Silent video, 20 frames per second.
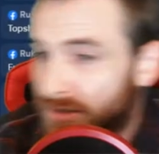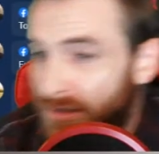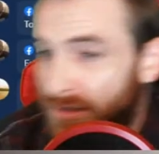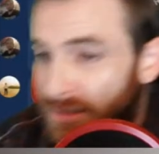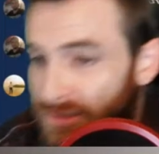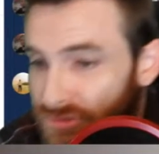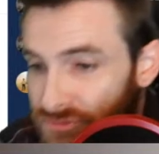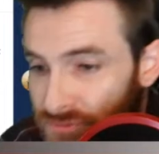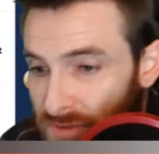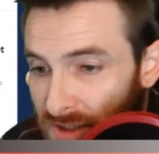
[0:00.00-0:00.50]

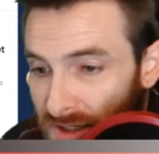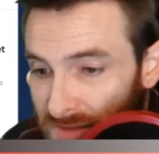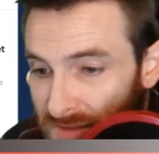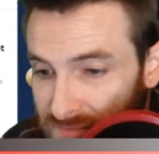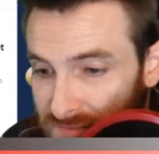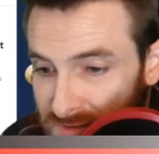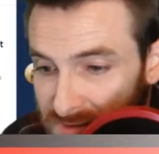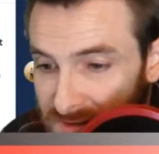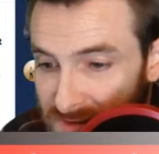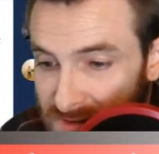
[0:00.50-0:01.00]
at
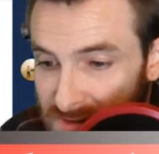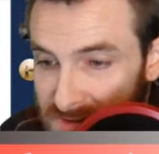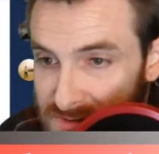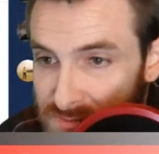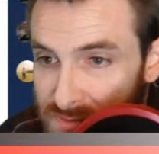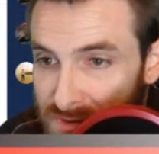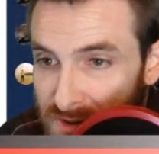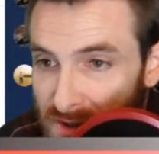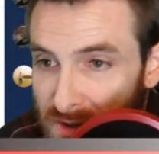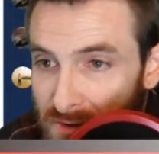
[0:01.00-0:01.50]
DraftKings
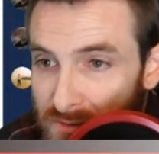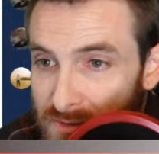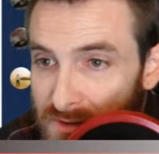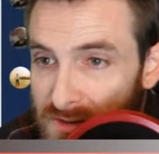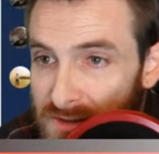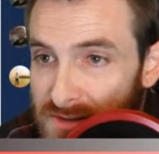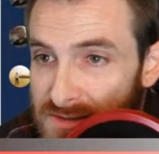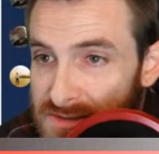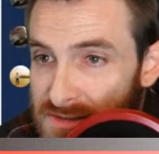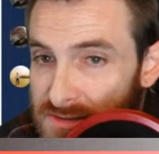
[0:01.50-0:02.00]
with how
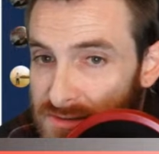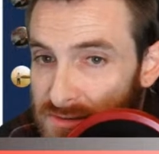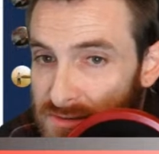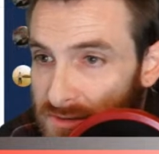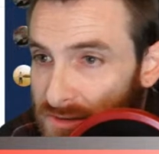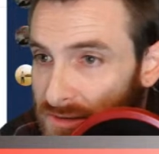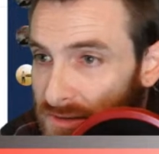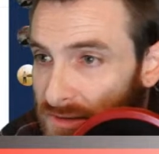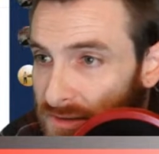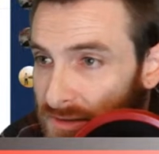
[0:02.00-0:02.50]
it's
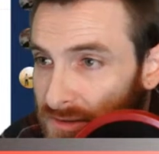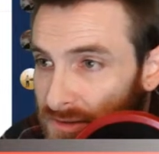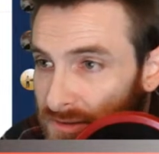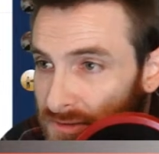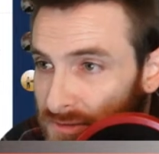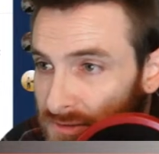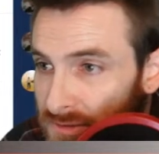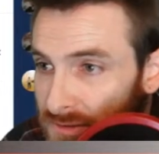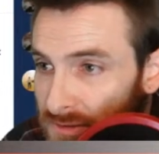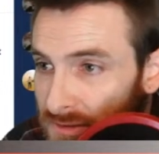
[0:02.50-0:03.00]

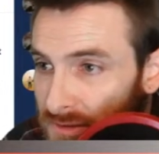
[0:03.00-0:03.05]
looking.